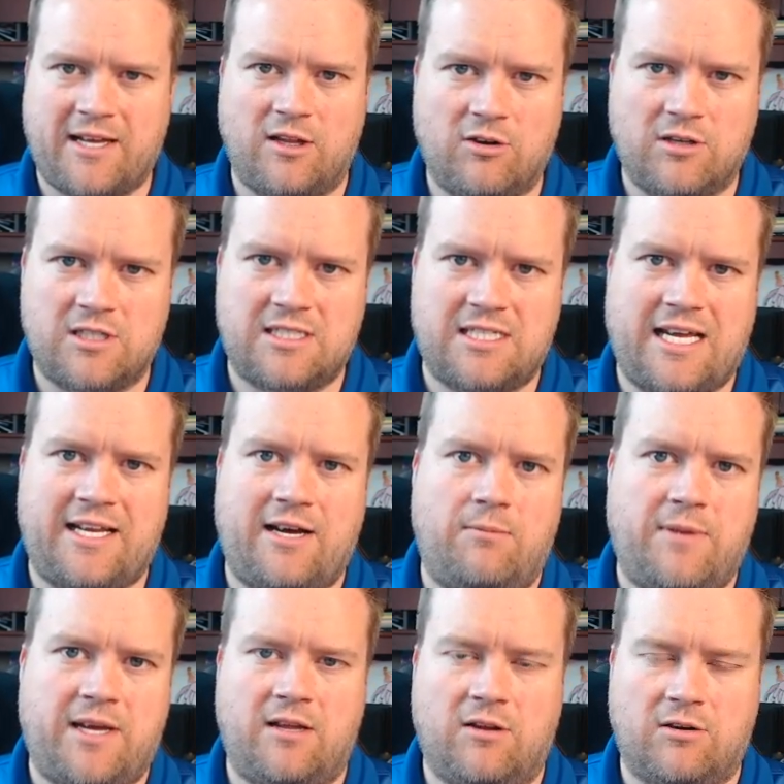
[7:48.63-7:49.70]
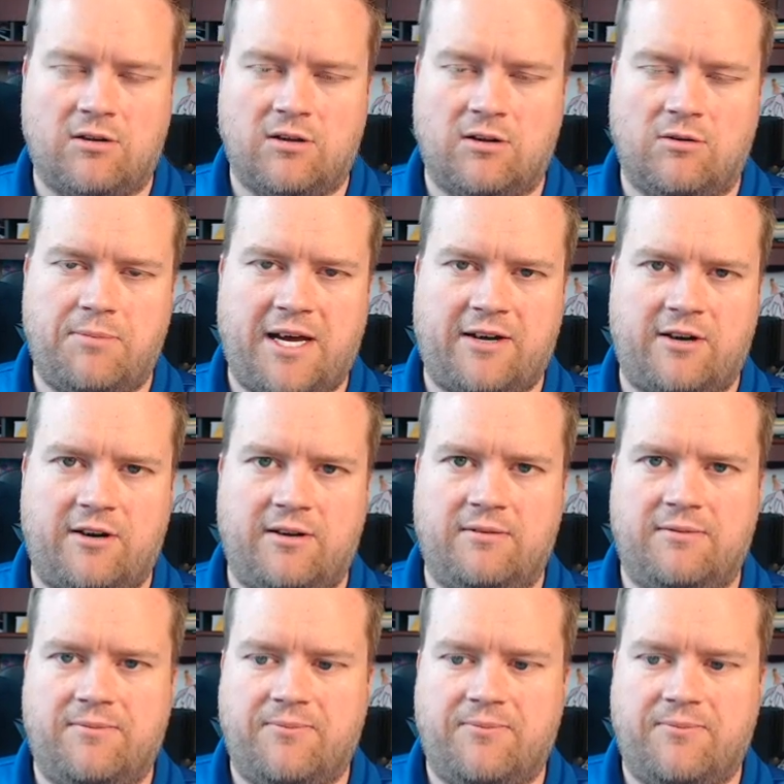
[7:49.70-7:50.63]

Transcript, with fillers: look stand out, make it look a little better.